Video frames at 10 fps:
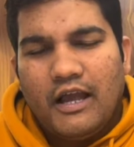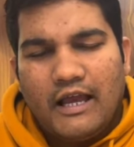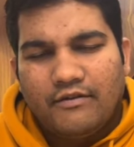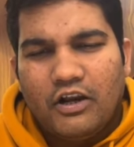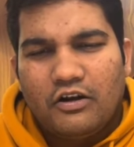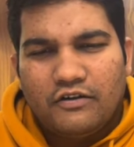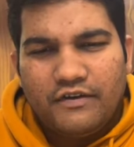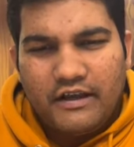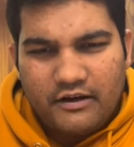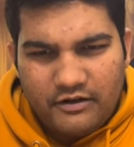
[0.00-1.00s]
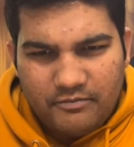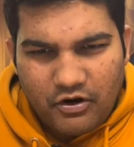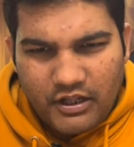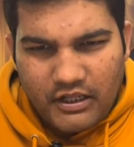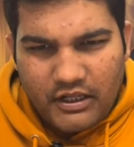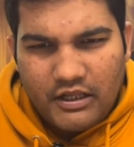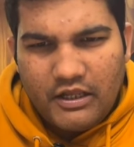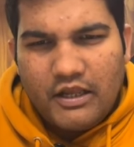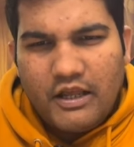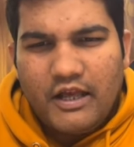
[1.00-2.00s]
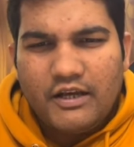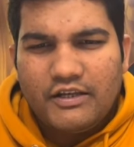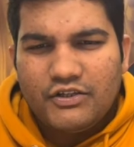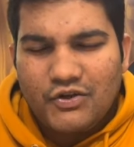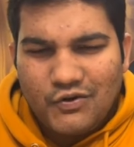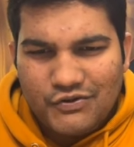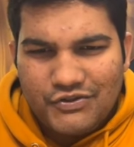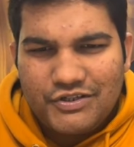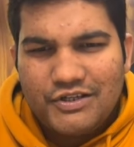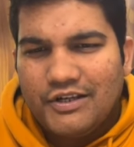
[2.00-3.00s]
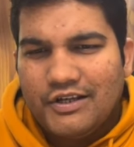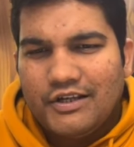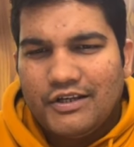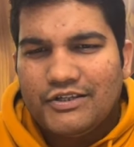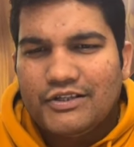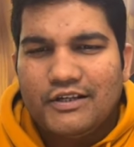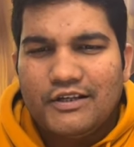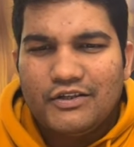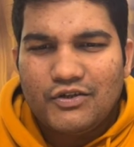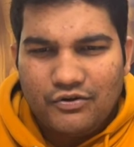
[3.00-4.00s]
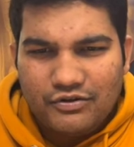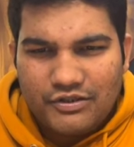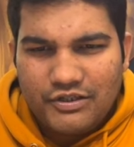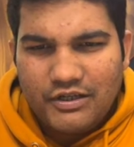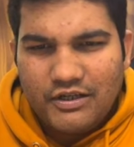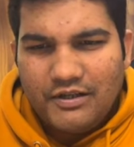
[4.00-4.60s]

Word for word: Have a lot of hair in body. Hair is coarse. Skin is coarse.